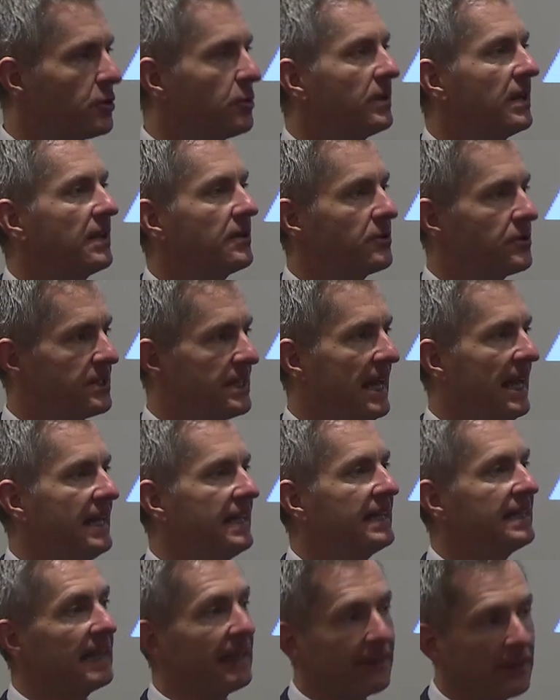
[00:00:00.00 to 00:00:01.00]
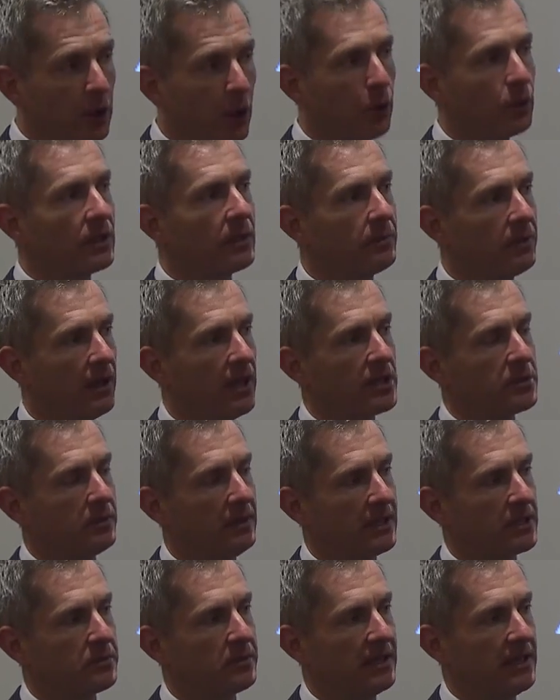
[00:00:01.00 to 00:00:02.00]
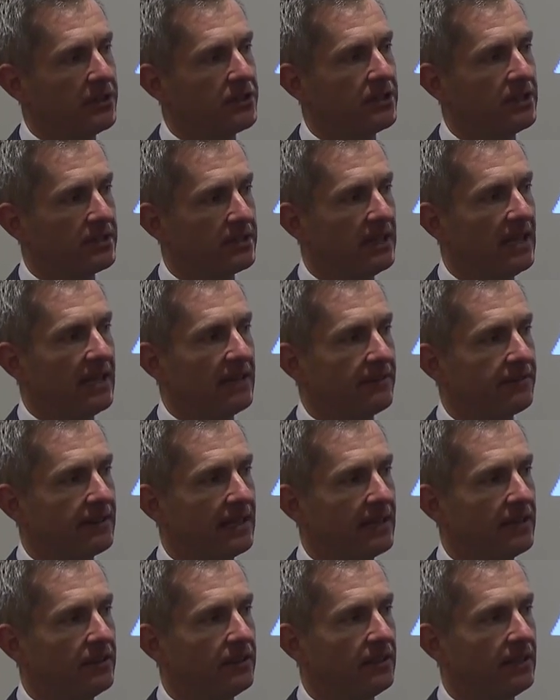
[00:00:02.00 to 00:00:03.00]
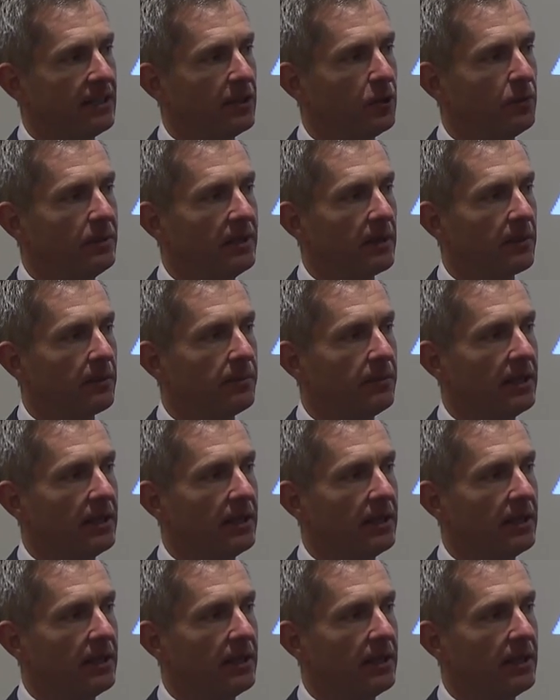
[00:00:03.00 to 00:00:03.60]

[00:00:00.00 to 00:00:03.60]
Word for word: to an understanding that the only plausible explanation is life, that it'll, it'll, be, a,